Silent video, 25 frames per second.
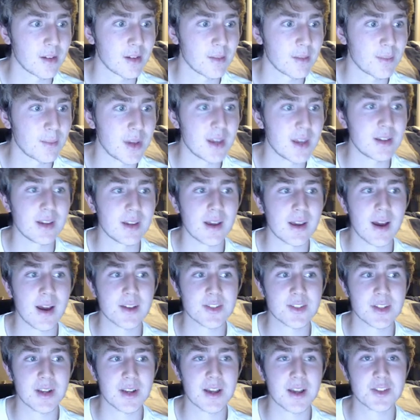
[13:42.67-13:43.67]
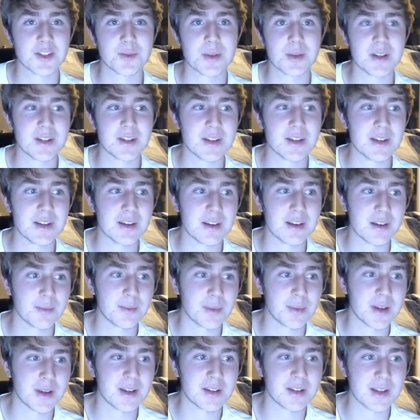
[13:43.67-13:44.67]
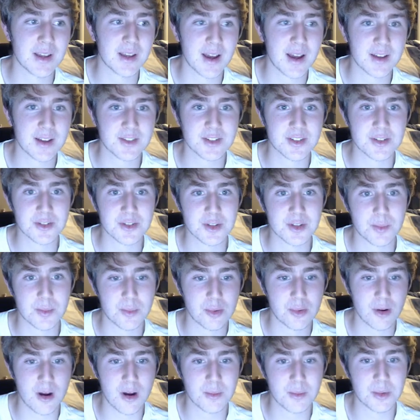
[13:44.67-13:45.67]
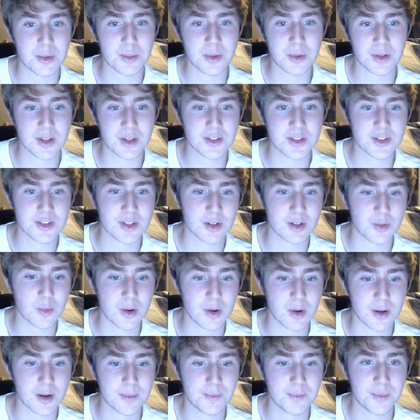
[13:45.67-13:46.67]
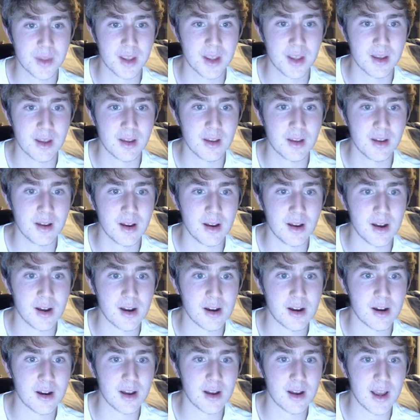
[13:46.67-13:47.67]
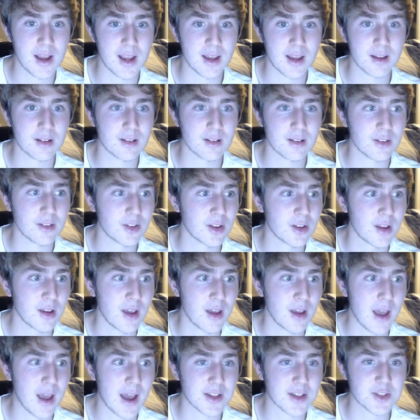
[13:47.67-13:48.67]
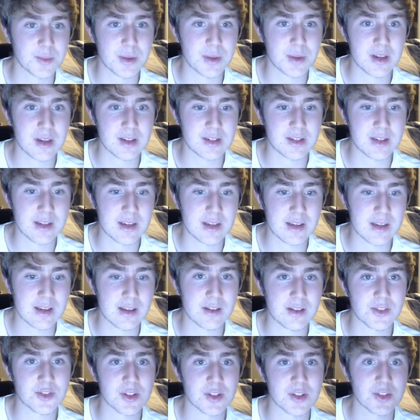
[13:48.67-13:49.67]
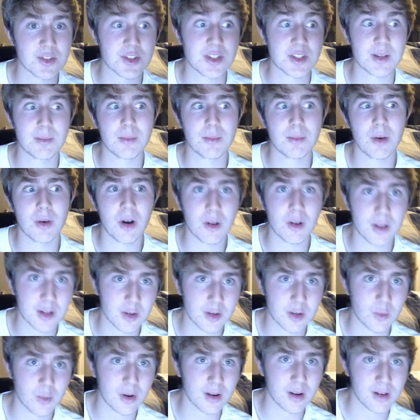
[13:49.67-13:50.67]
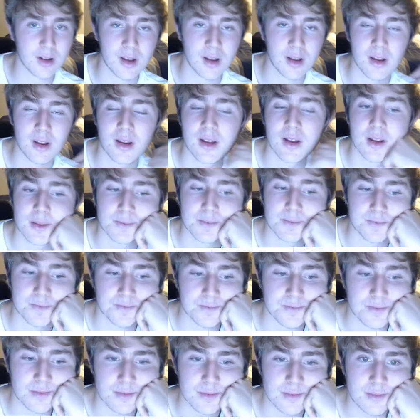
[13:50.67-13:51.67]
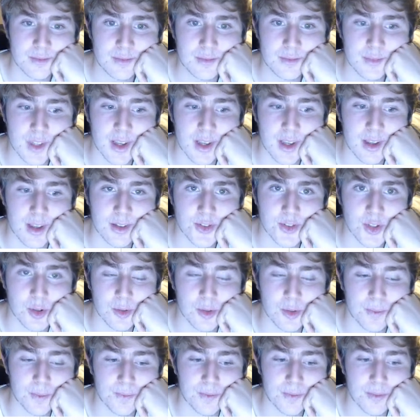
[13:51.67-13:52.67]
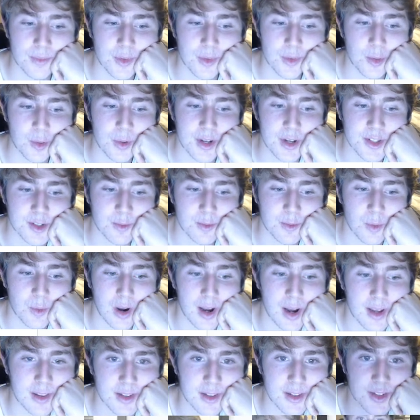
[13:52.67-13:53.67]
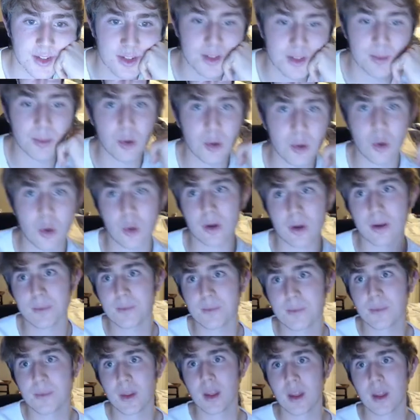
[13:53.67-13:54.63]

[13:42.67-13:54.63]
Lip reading: PTS and SPTE. PTS is the probabilistic one, and SPTE is the symbolic one. So the reason why this is important